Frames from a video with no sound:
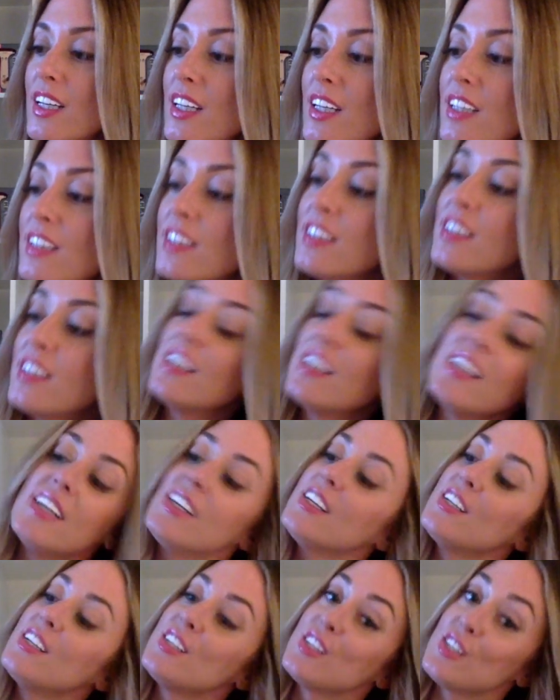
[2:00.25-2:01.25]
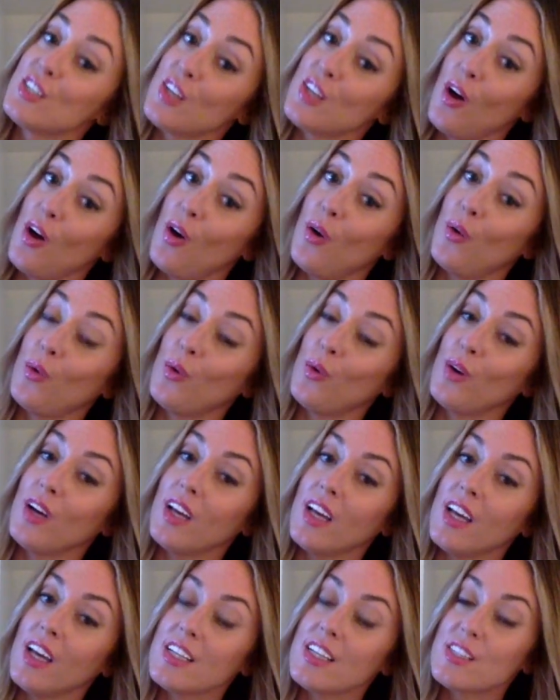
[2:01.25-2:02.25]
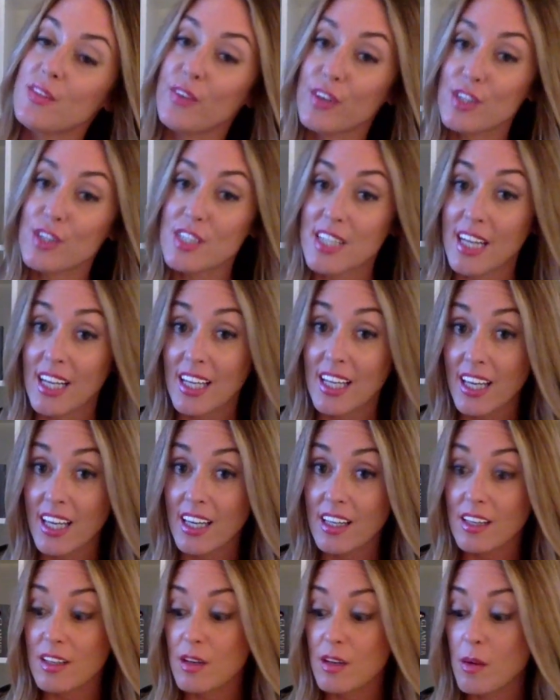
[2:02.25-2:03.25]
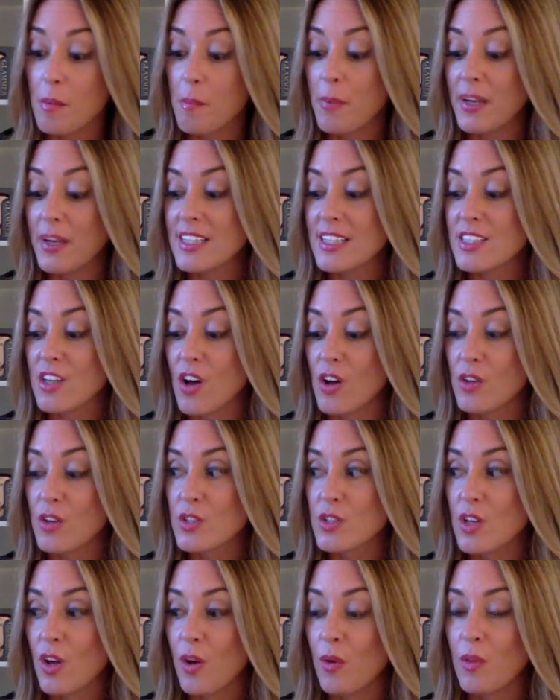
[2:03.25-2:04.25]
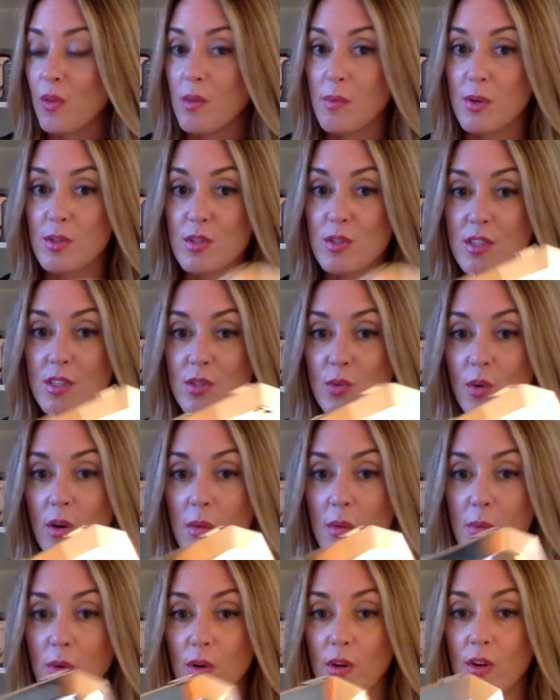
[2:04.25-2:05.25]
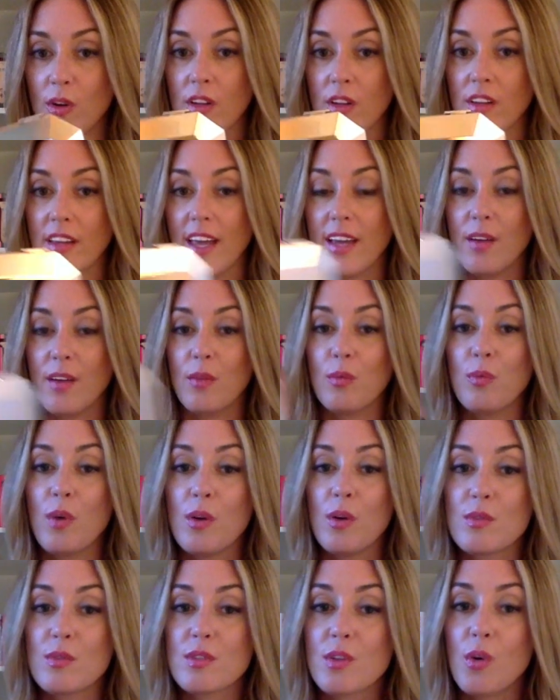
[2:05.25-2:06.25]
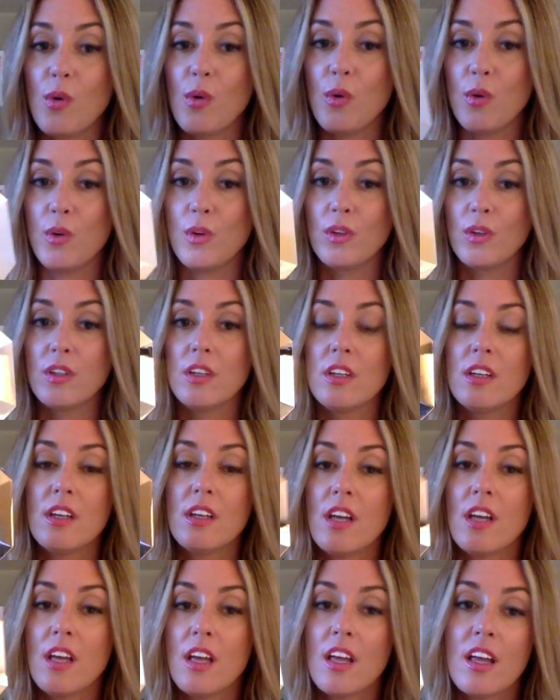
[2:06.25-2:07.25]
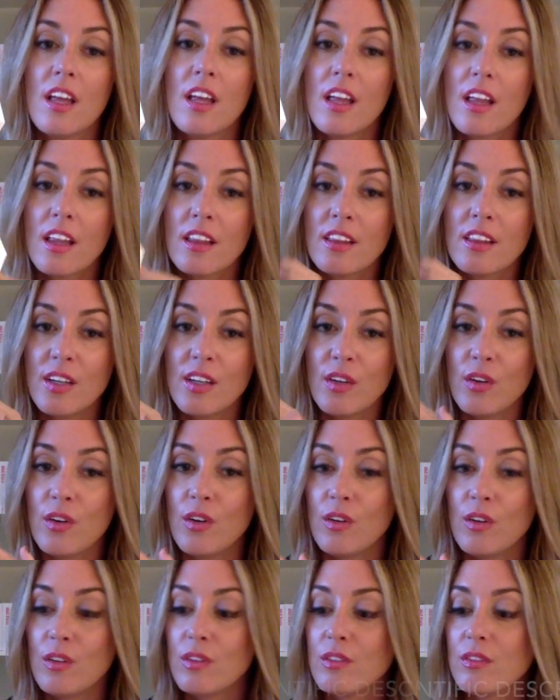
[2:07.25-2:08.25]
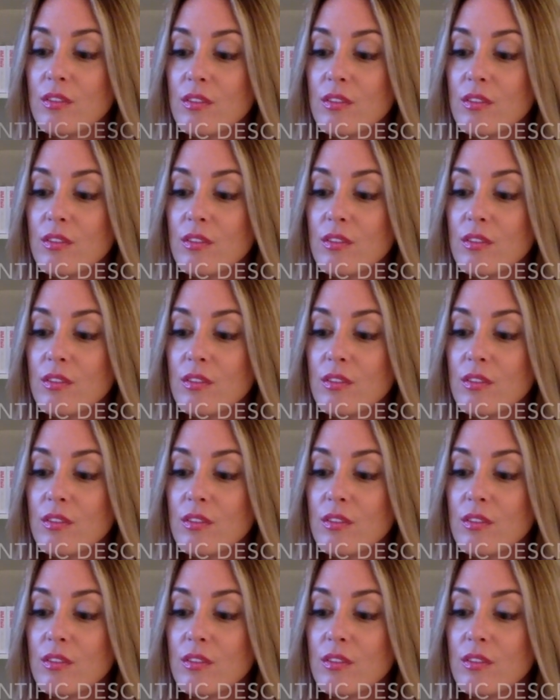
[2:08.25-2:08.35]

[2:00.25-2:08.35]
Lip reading: it. So it's a first aid kit, but it's also the most adorable, like rose gold little